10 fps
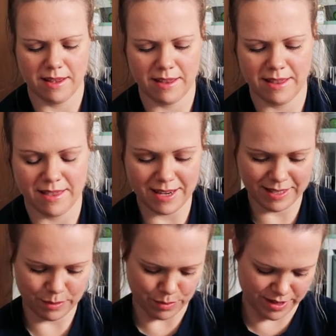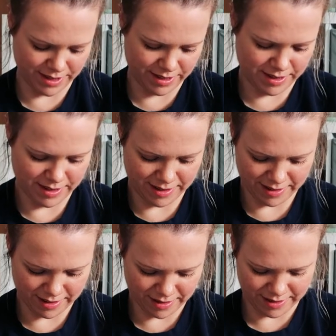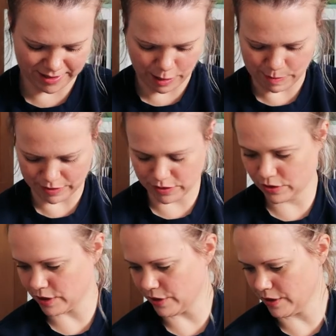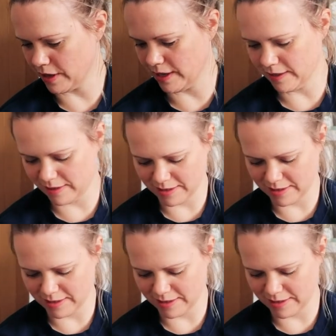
And then this one, this has come out so nice.